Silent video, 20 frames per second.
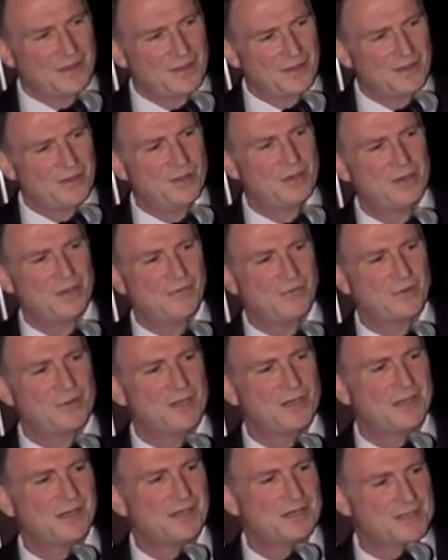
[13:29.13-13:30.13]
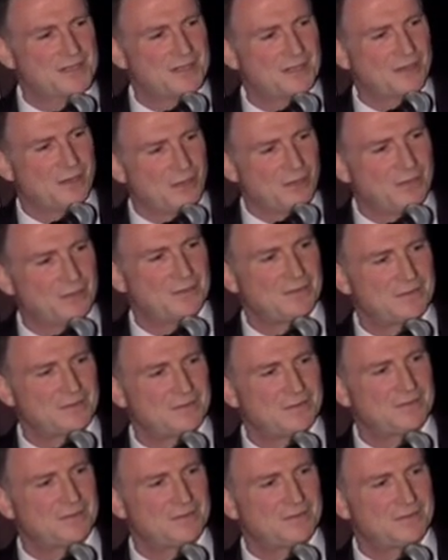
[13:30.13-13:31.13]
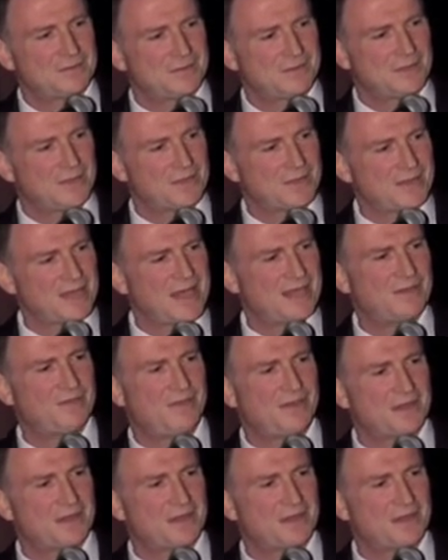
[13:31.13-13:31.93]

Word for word: 34 years ago, on that